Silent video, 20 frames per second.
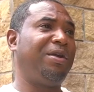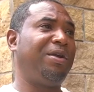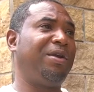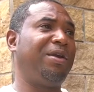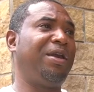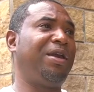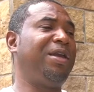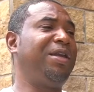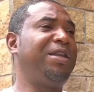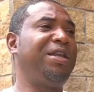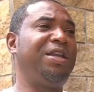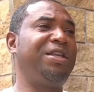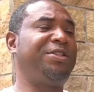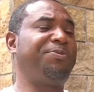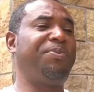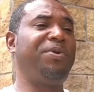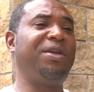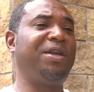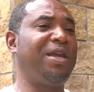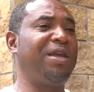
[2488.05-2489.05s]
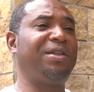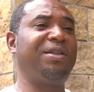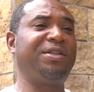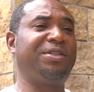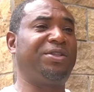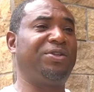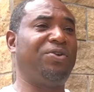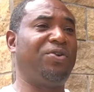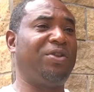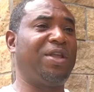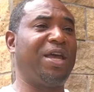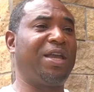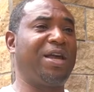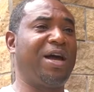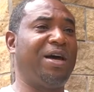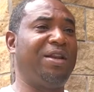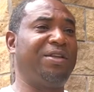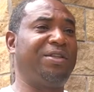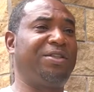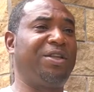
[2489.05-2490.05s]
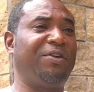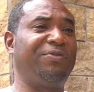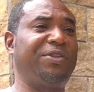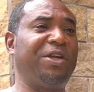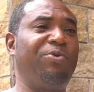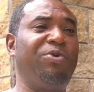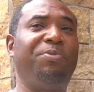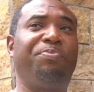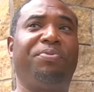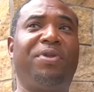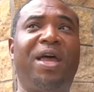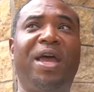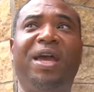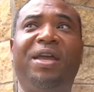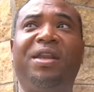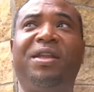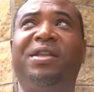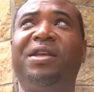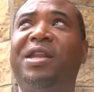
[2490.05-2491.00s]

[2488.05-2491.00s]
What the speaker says: And he didn't speak English and all that kind of stuff. So we playing it.